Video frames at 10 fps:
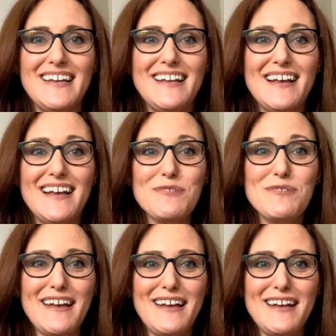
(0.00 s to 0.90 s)
as
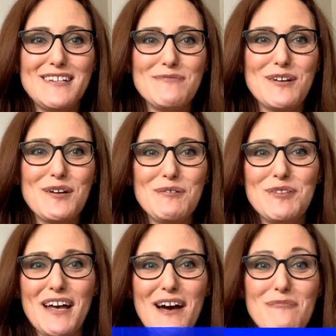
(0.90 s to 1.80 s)
we age, we're
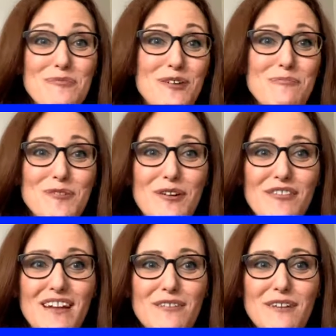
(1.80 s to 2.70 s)
going to have more and more
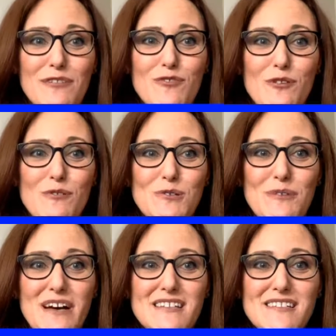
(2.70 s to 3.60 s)
on that, right? For those
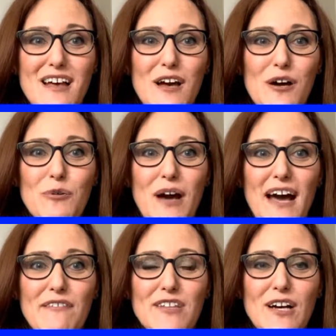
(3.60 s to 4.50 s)
of us who
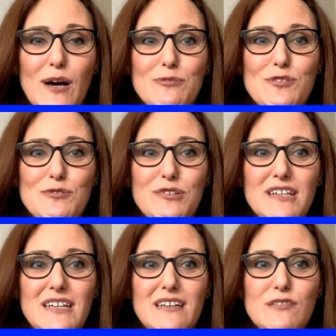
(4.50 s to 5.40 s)
have the
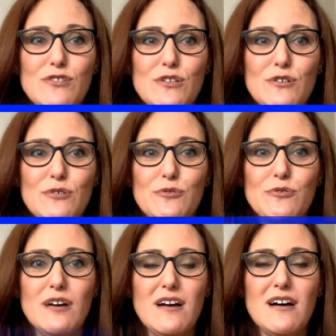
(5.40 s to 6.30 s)
opportunity
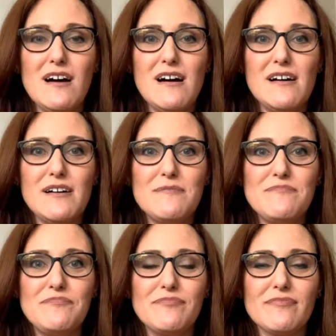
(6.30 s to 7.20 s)
to
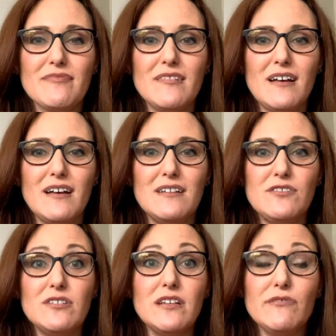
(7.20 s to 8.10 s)

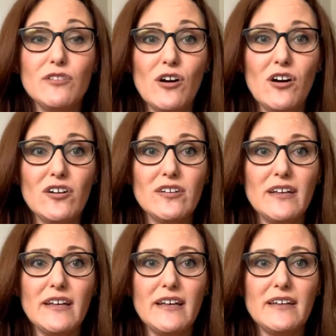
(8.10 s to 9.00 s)
live long,
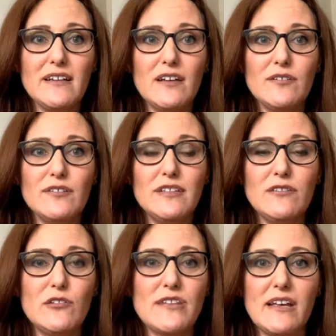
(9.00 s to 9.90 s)
and
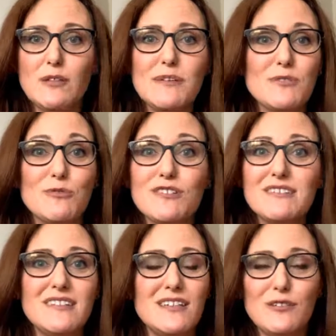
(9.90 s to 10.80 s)
those ailments will
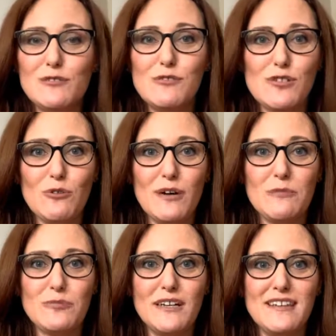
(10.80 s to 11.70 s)
continue to show
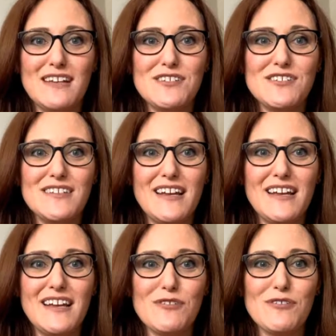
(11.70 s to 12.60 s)
up, right? That's just the
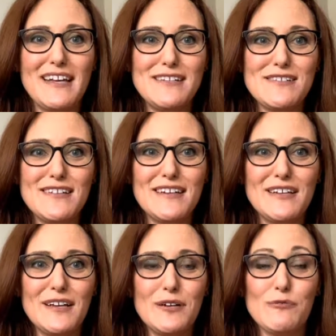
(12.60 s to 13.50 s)
nature of aging
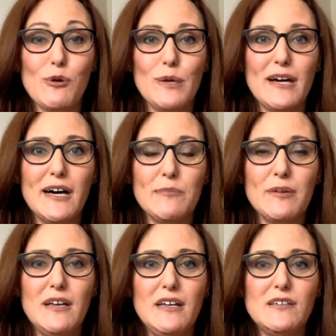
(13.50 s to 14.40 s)
and growing up.
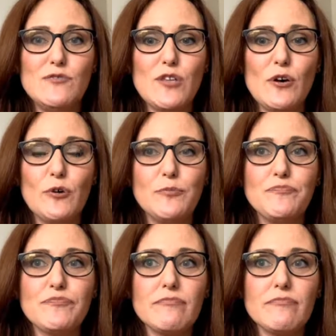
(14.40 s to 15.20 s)
So